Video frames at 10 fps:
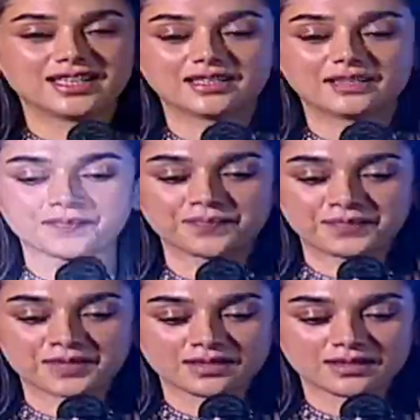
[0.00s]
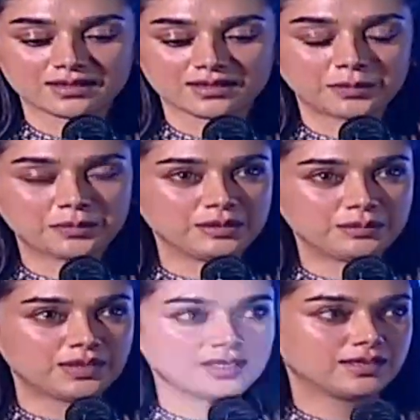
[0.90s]
that the
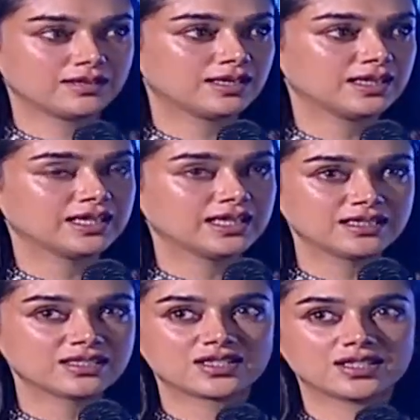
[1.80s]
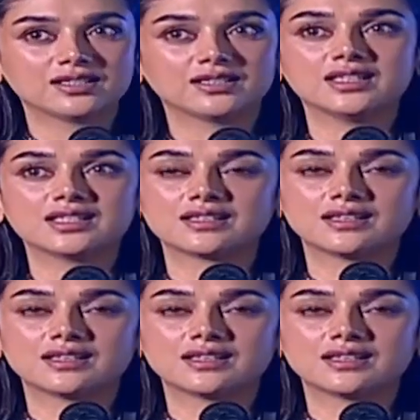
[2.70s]
people here and the industry here is